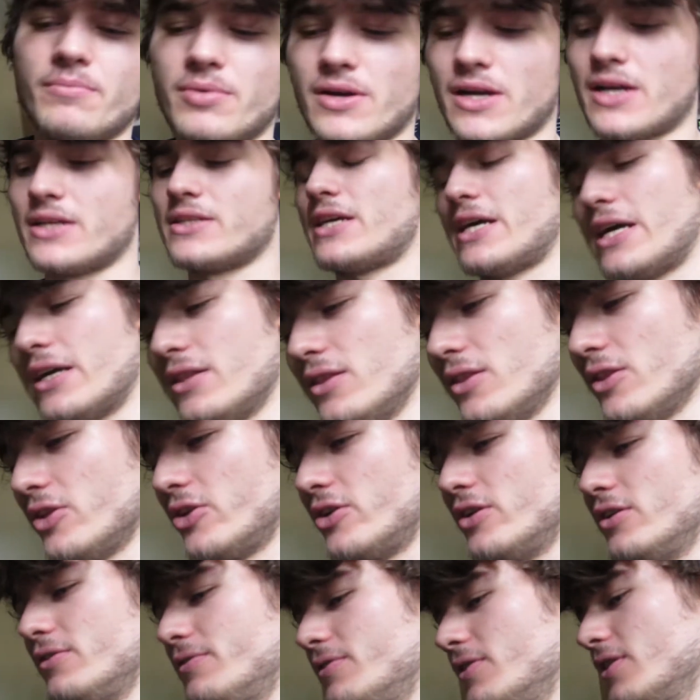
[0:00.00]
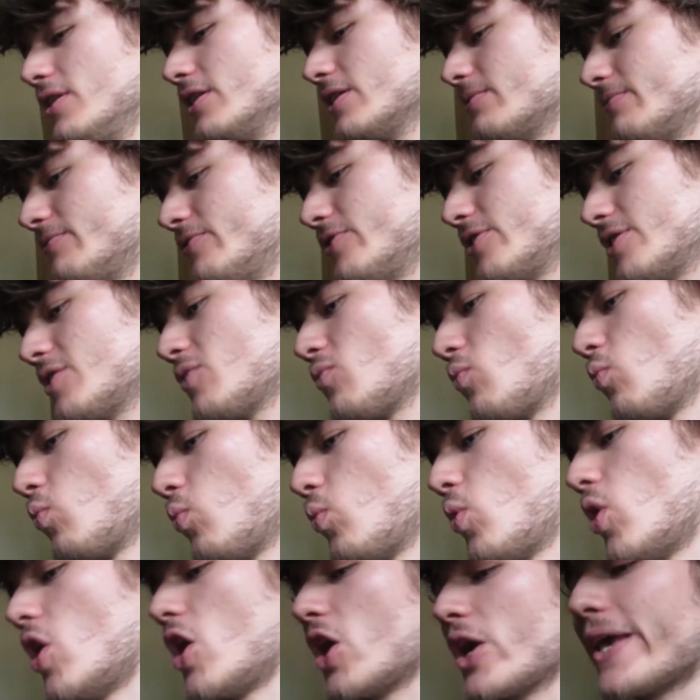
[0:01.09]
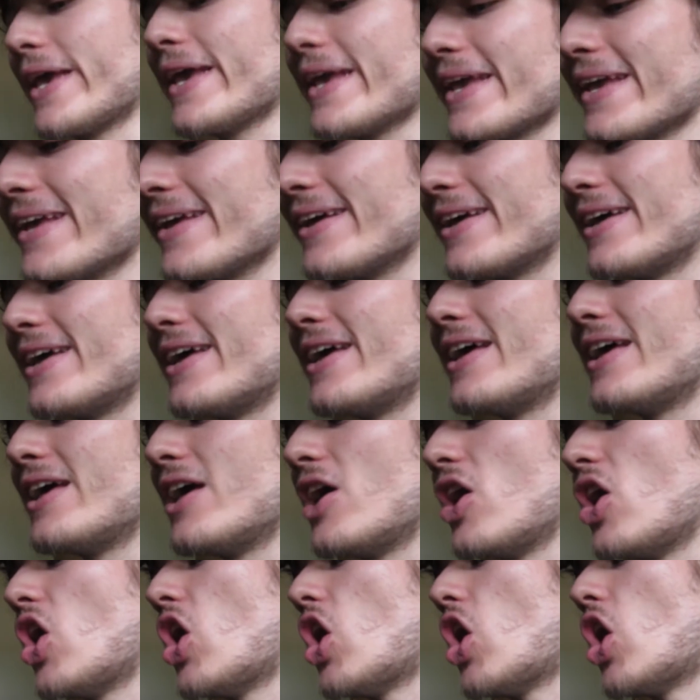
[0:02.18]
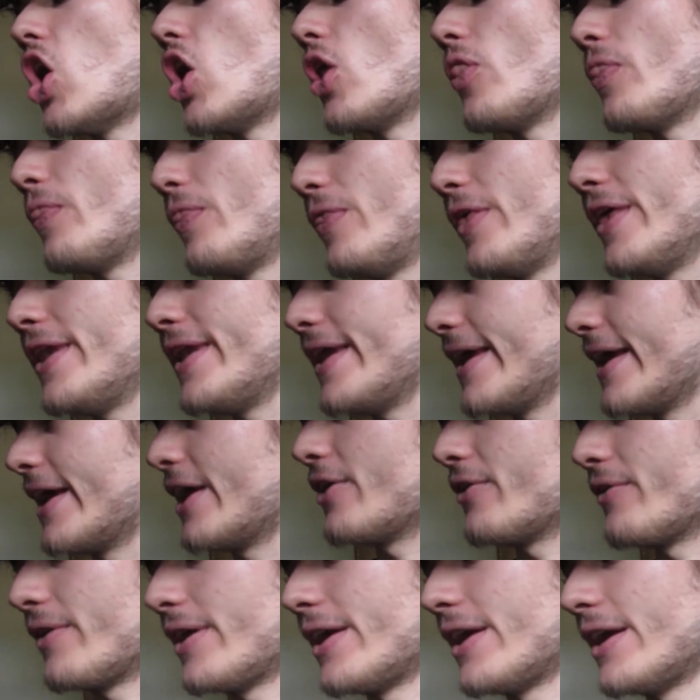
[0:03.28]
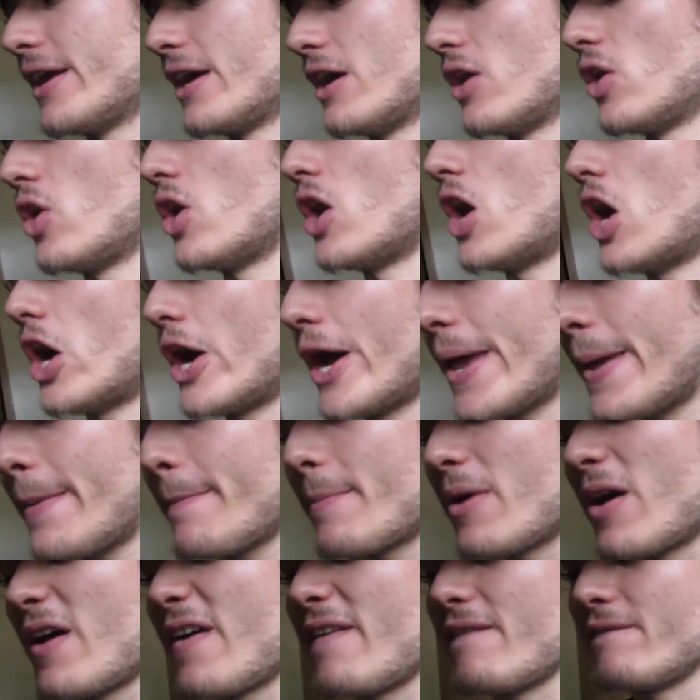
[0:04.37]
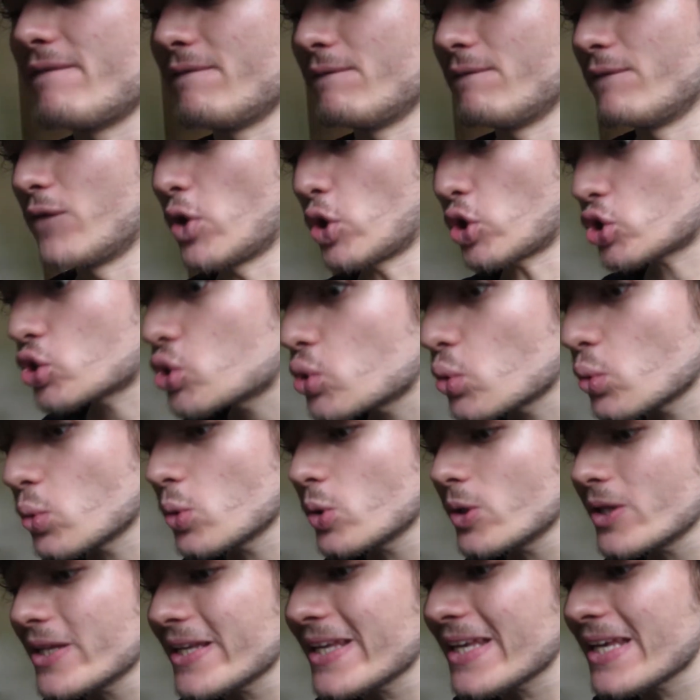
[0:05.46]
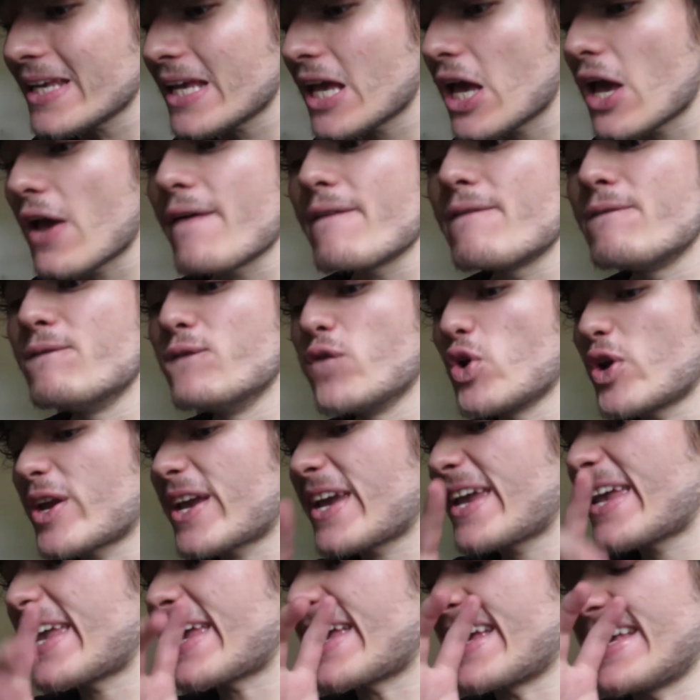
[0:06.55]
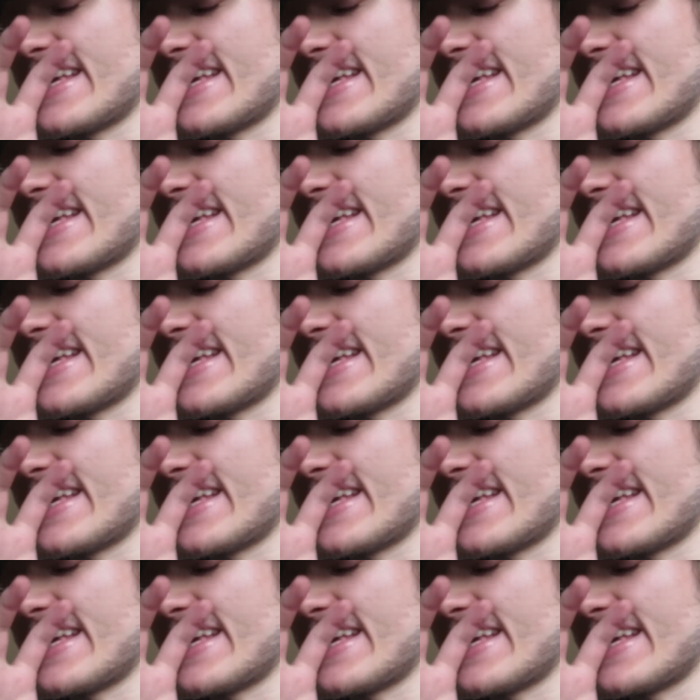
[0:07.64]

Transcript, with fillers: But guys, I literally feel like I'm freaking walking on thin air right now. I am virtually freaking